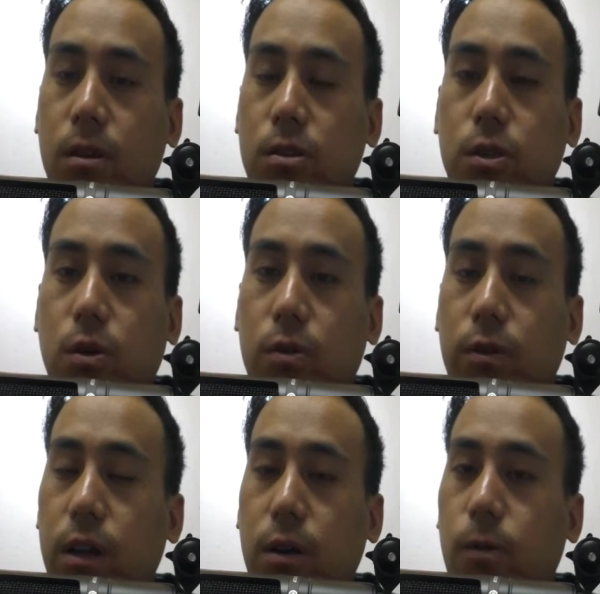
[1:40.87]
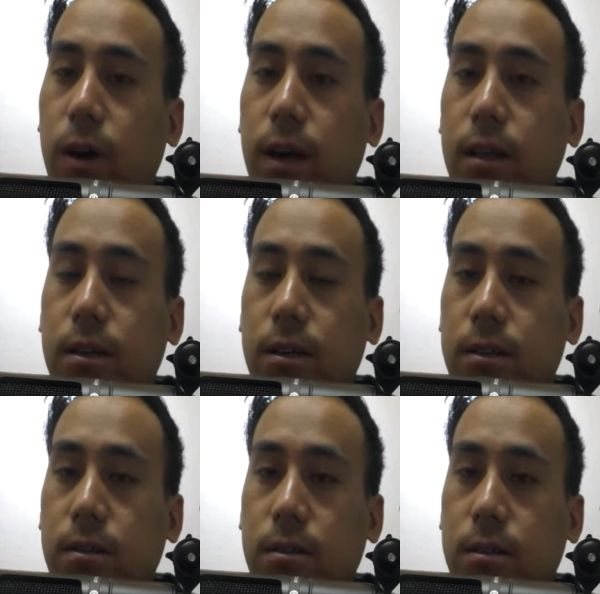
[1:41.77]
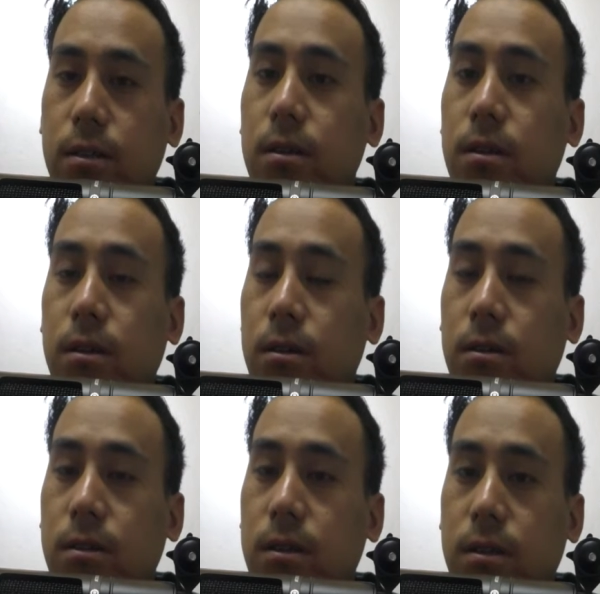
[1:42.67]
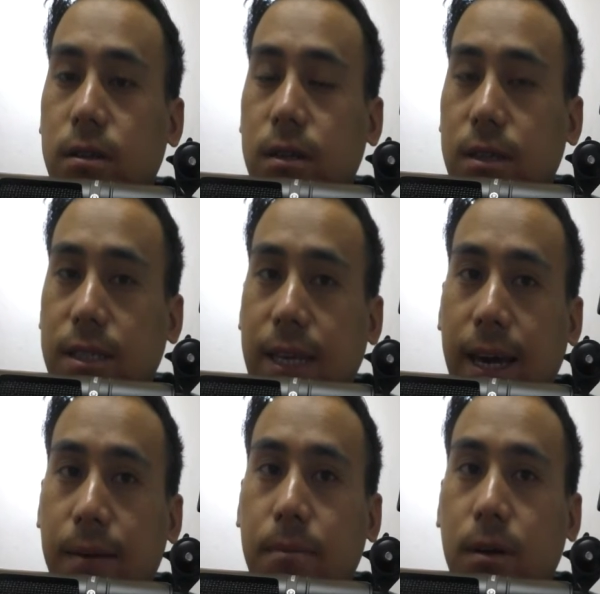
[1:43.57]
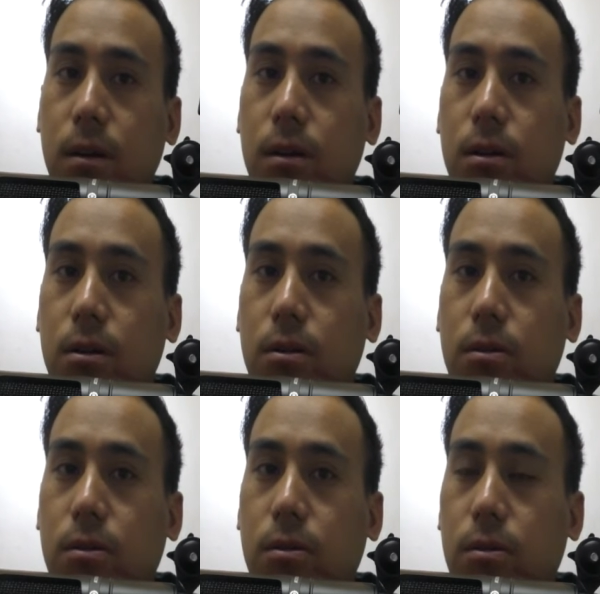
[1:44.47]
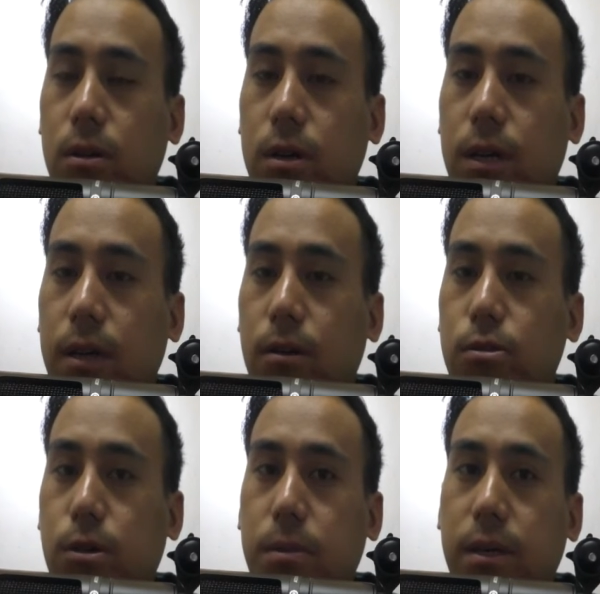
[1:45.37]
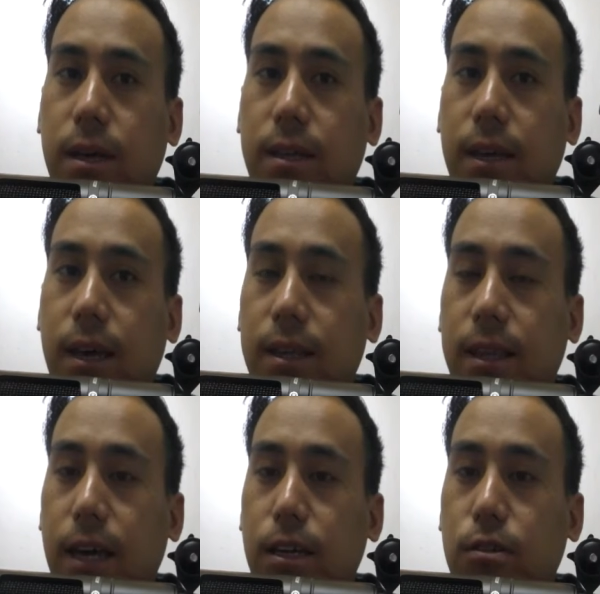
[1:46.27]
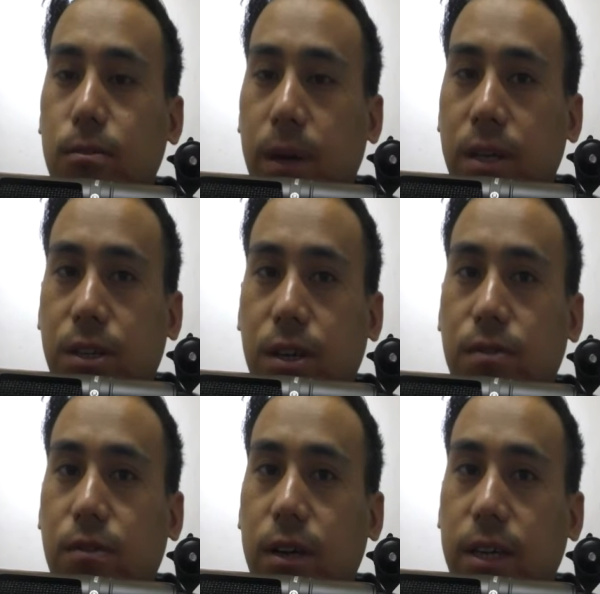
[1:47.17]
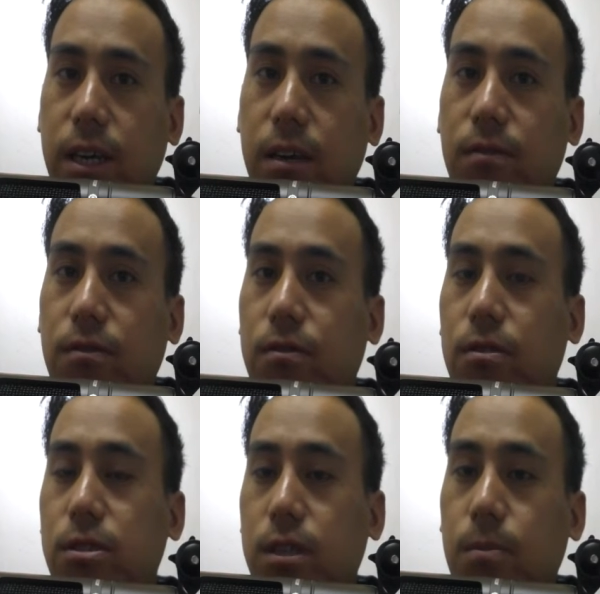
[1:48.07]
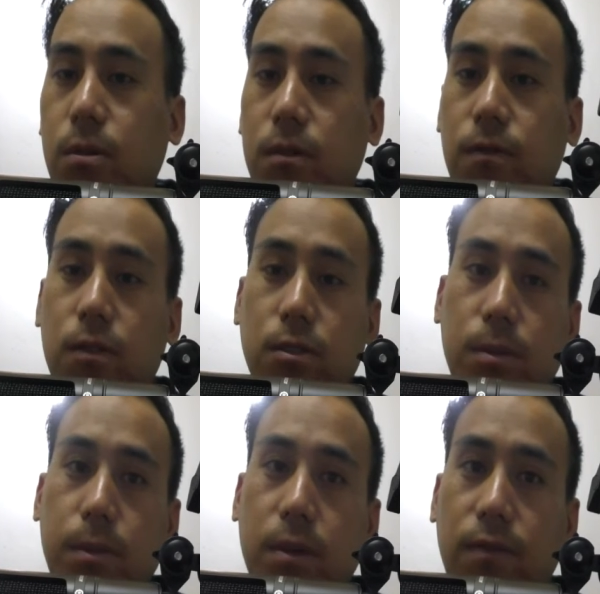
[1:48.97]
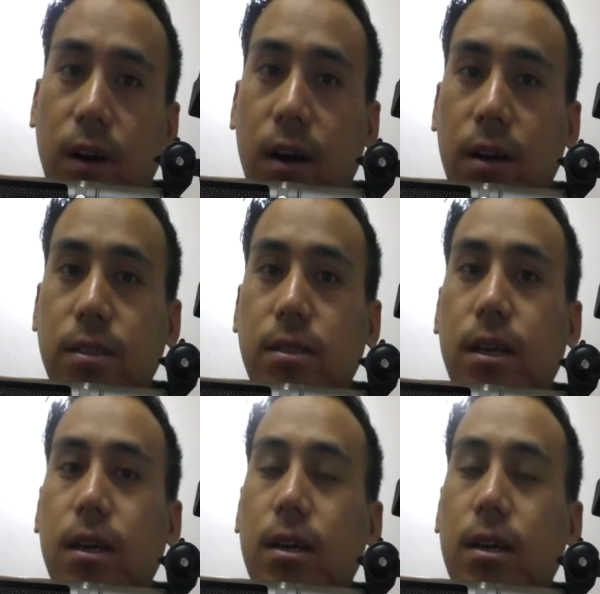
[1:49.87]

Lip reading: scored really well in exam, or it can also be a thank you message for a gift, for someone, for some advice.